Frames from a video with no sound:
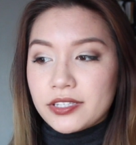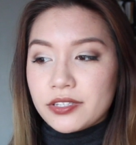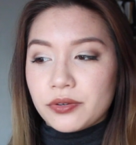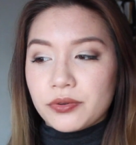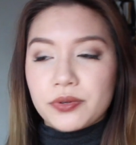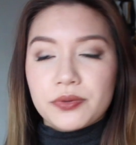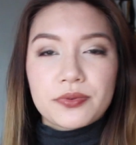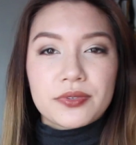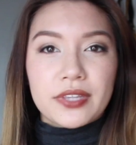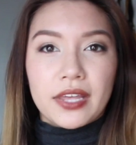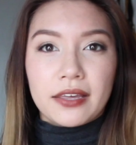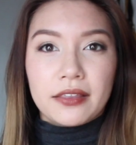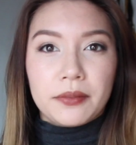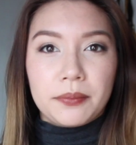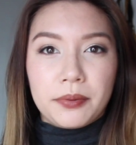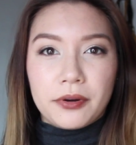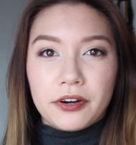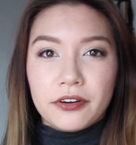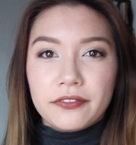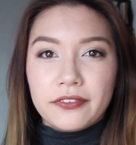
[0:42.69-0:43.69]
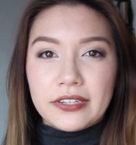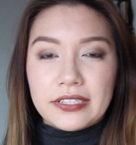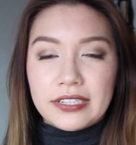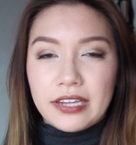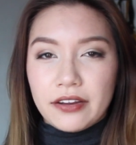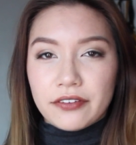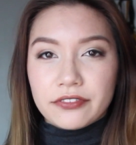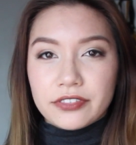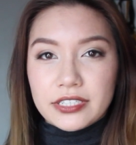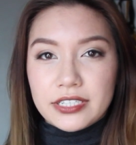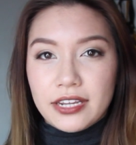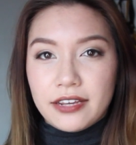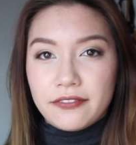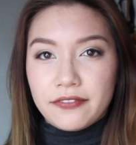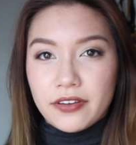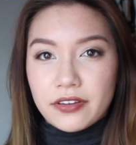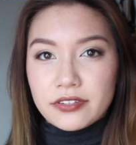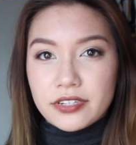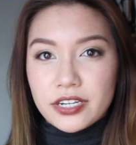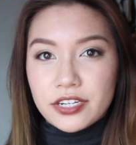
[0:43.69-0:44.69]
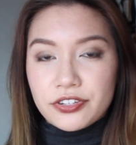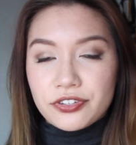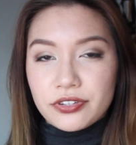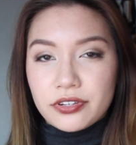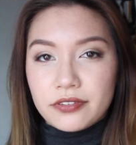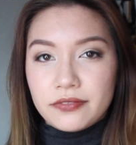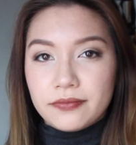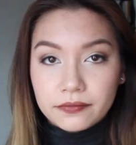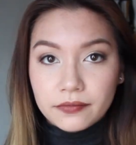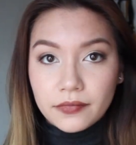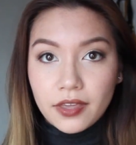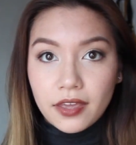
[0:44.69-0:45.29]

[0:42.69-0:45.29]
so it was like the perfect everyday foundation.